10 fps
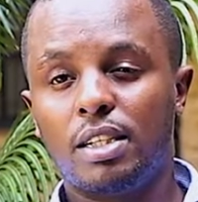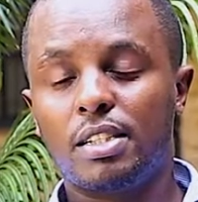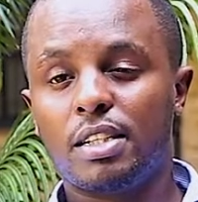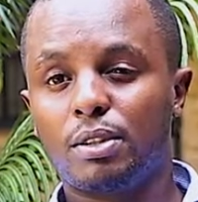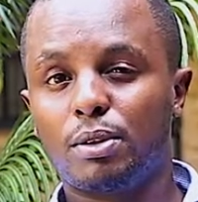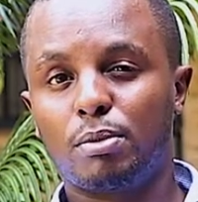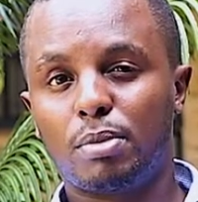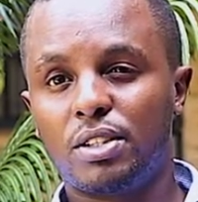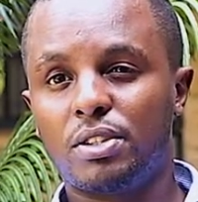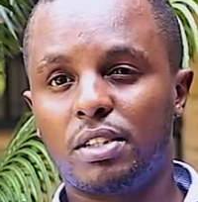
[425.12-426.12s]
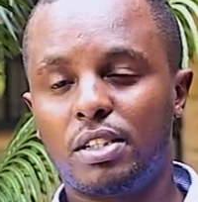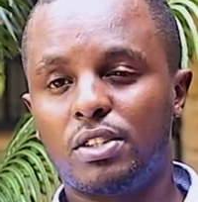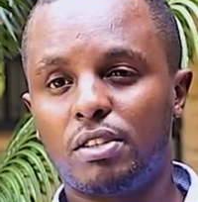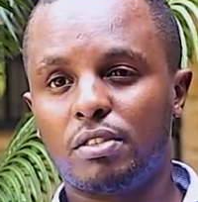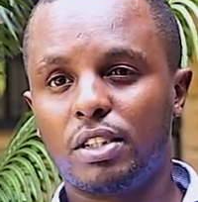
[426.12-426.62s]
internal combustion
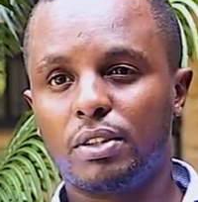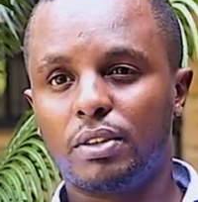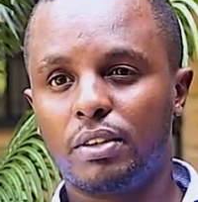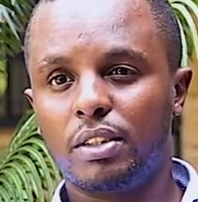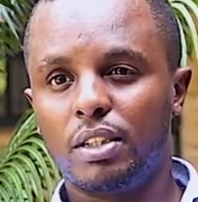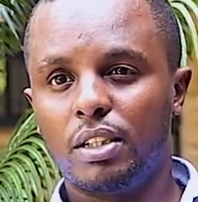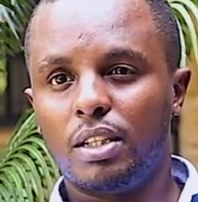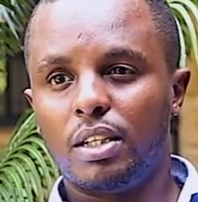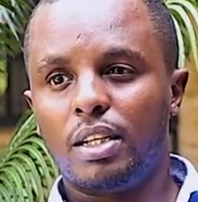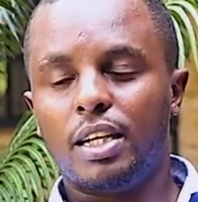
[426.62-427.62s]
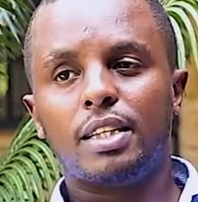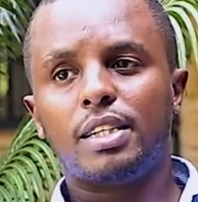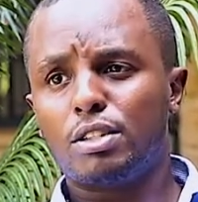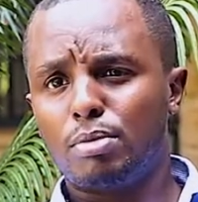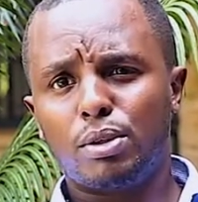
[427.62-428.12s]
engine vehicle. And
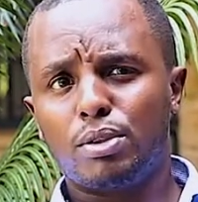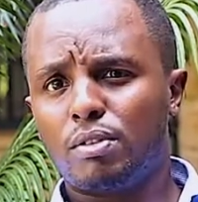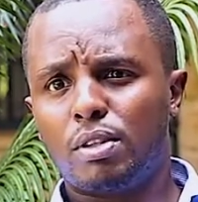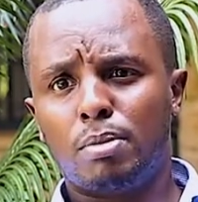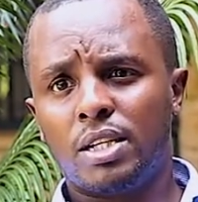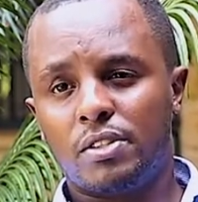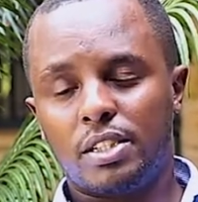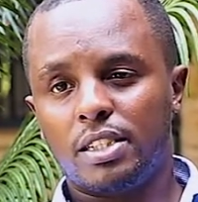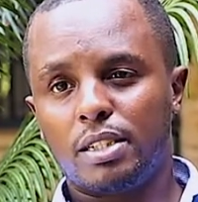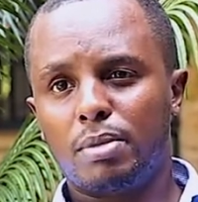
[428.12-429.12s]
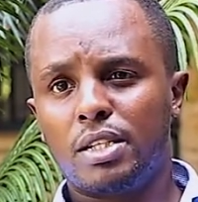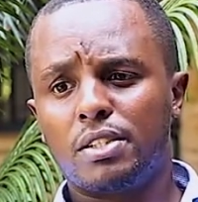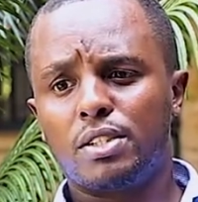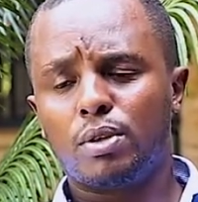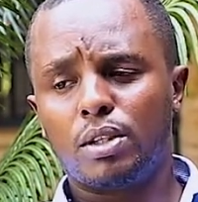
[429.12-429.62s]
that is because of the battery. The
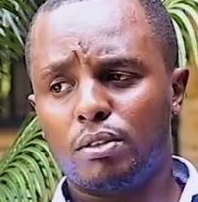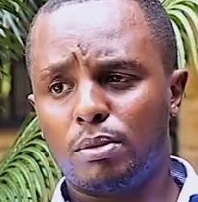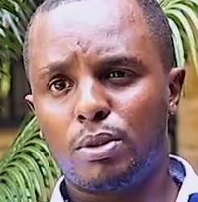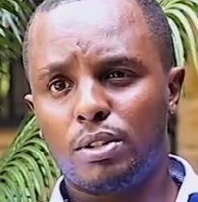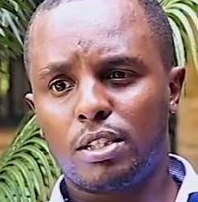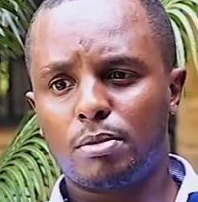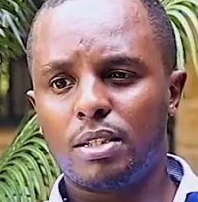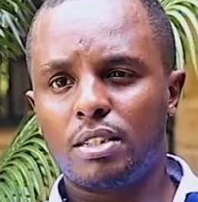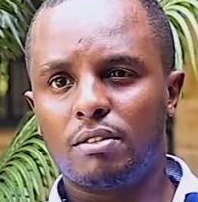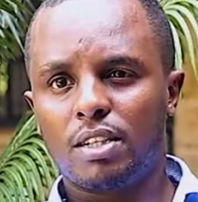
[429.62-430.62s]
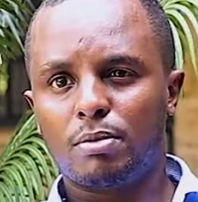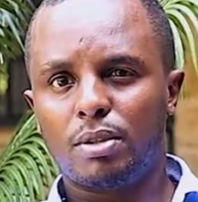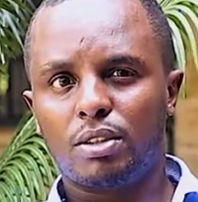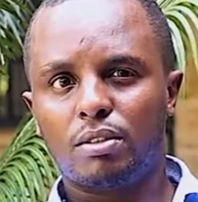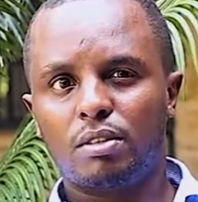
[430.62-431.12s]
battery is one of the most expensive
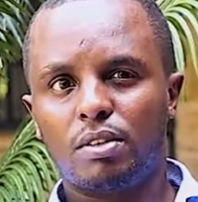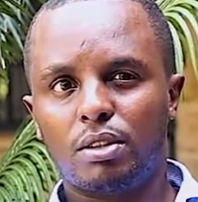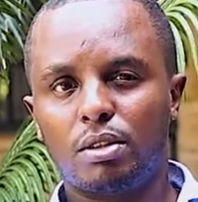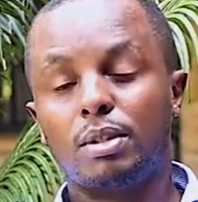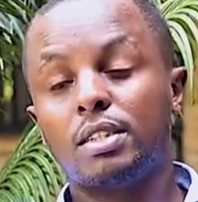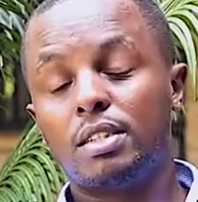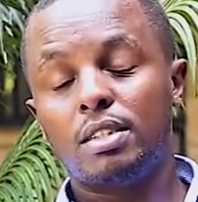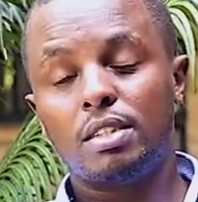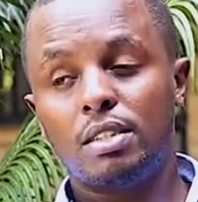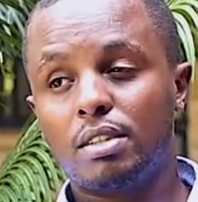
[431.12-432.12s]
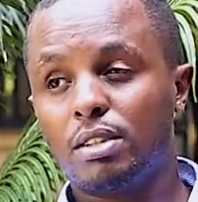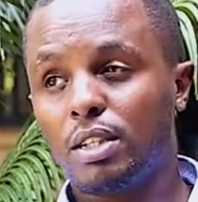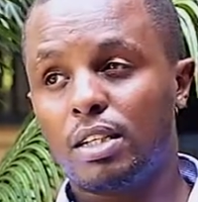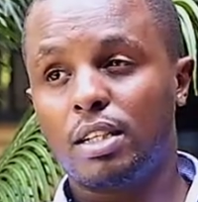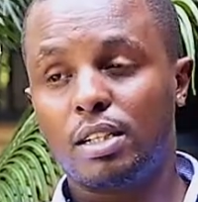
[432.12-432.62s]
aspects of the vehicle. But this
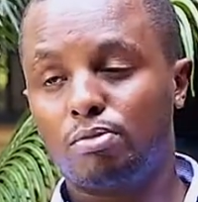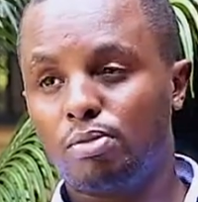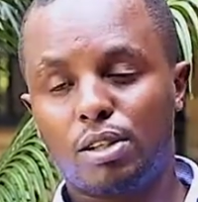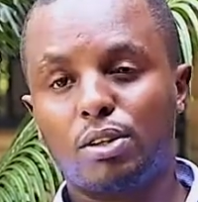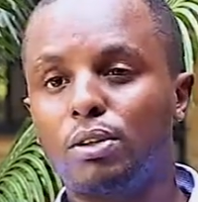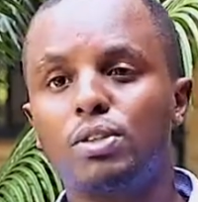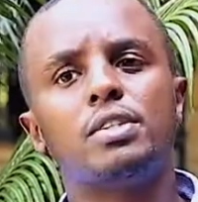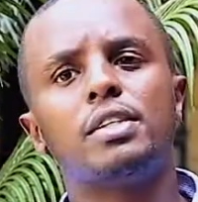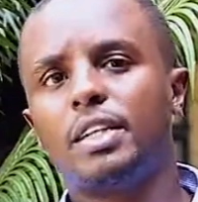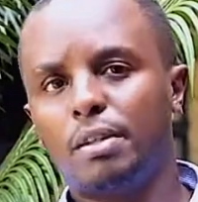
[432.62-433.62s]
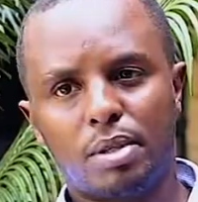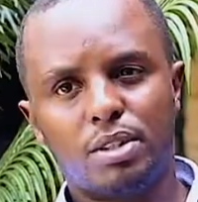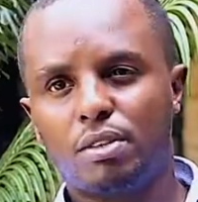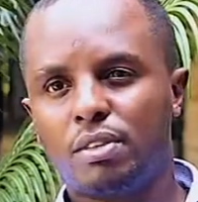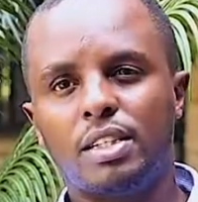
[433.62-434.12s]
uh, technology is getting
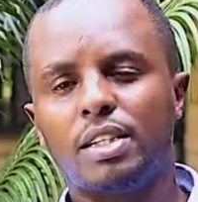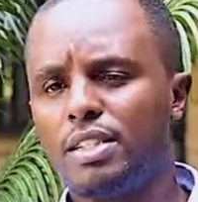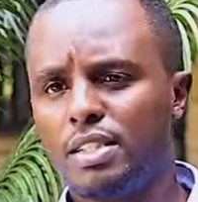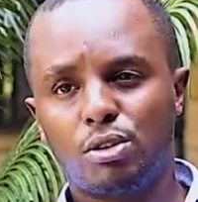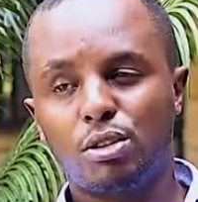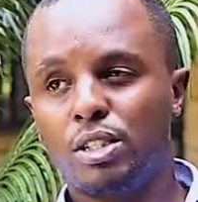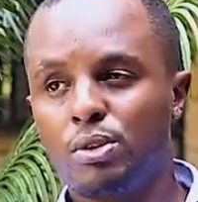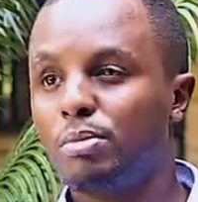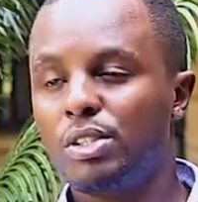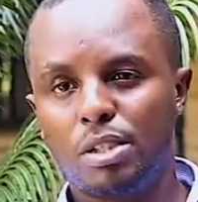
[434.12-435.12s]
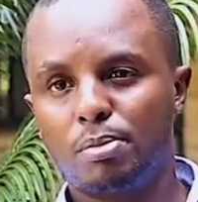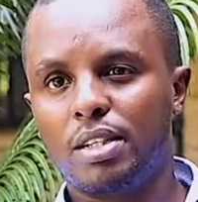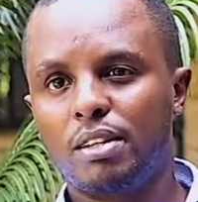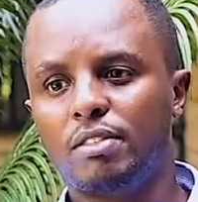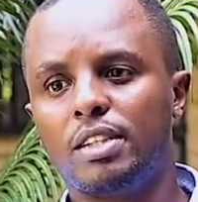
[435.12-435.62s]
better over the years and it will, it will be cheaper,
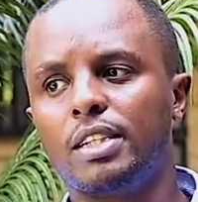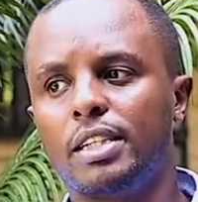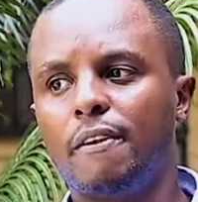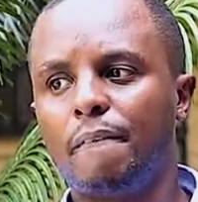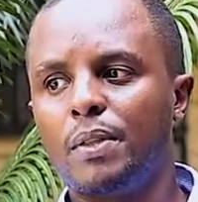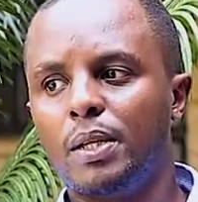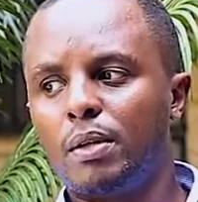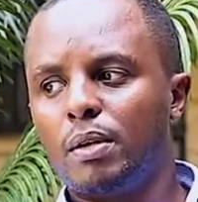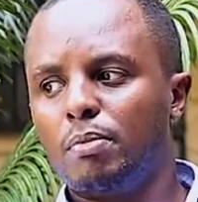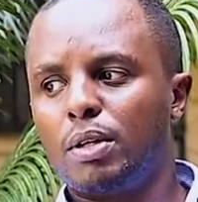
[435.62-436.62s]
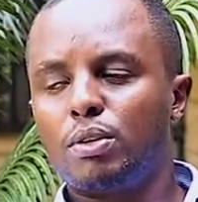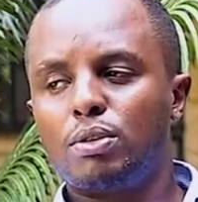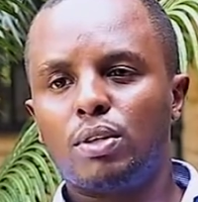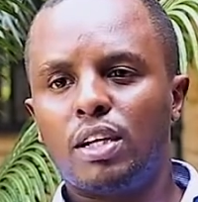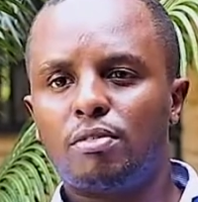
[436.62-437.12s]
definitely but
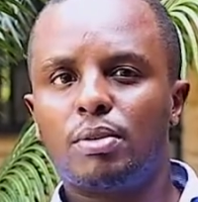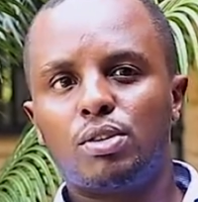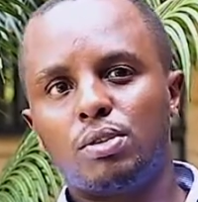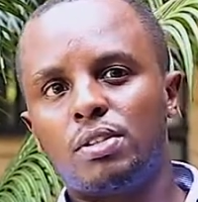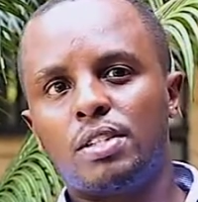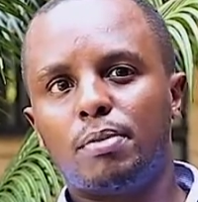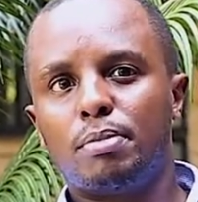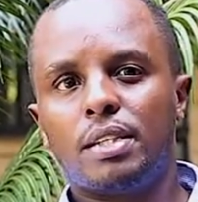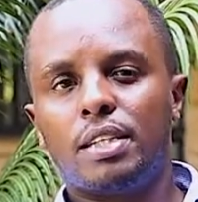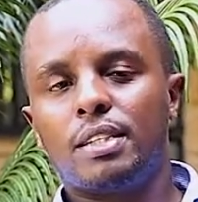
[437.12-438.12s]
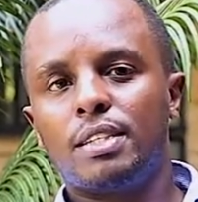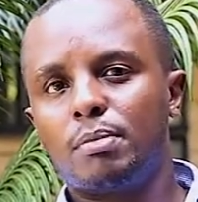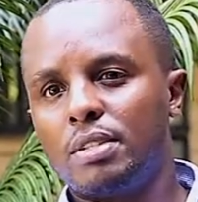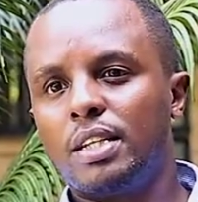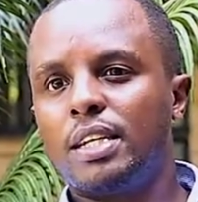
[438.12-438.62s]
also governments should step in and
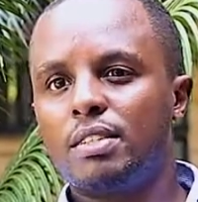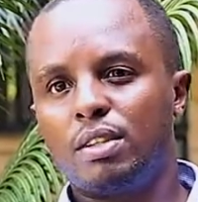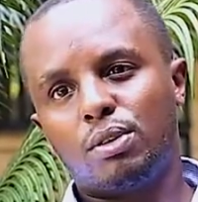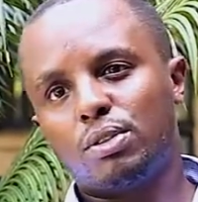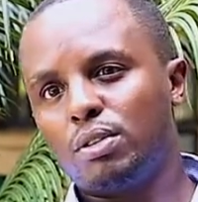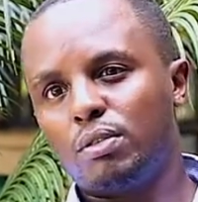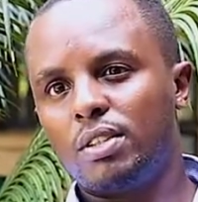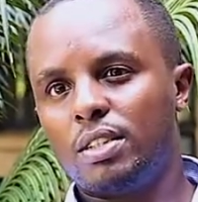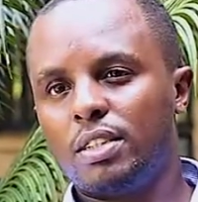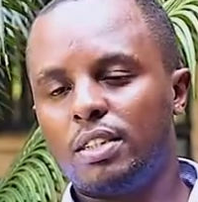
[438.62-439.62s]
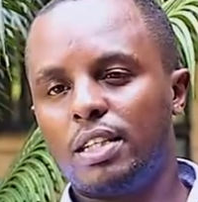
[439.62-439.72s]
subsidize the cost of these